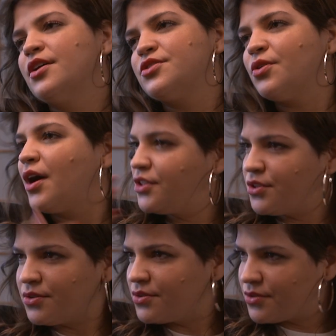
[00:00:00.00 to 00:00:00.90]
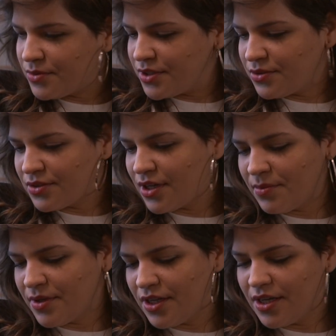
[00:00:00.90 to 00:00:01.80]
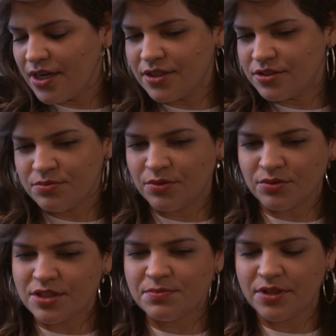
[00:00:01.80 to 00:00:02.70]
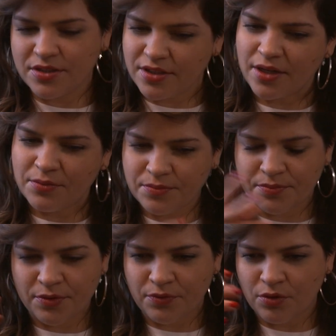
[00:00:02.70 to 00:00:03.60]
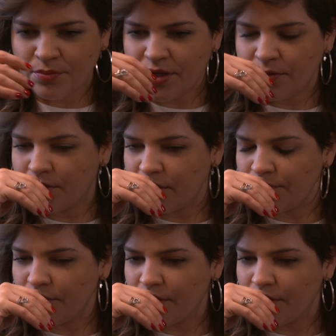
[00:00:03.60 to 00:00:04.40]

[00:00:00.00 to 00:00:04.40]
So I chose original comedy, and I just wrote this piece, and I would perform it and whatever.